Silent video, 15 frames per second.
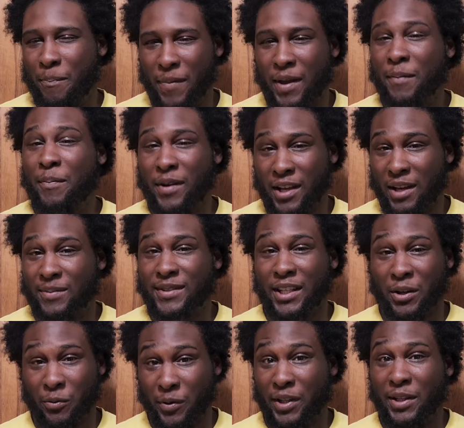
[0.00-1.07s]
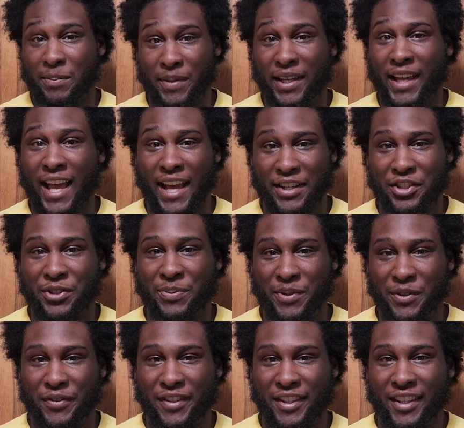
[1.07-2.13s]
becomes like a really big action
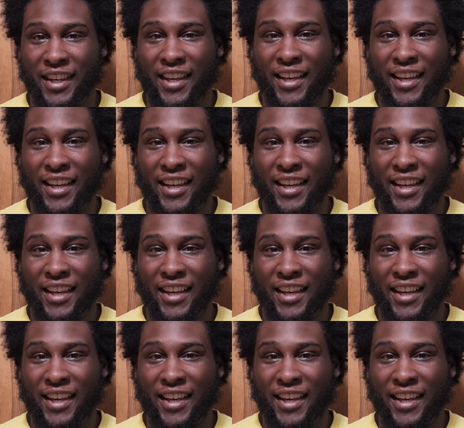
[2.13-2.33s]
movie.